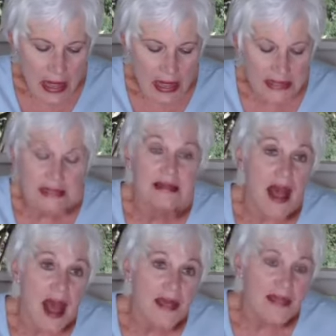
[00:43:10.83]
It's
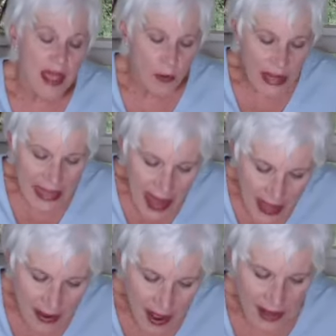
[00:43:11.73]
not that we
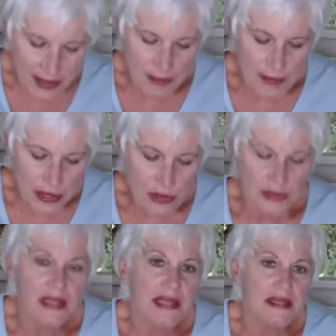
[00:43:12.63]
cannot
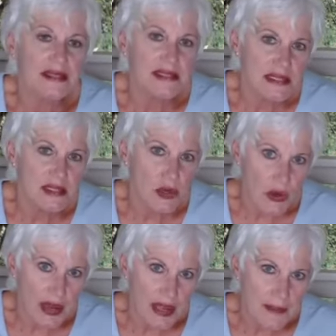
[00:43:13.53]
bitterly
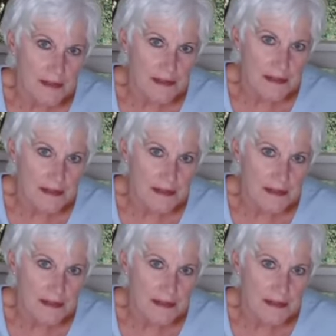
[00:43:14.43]
disagree,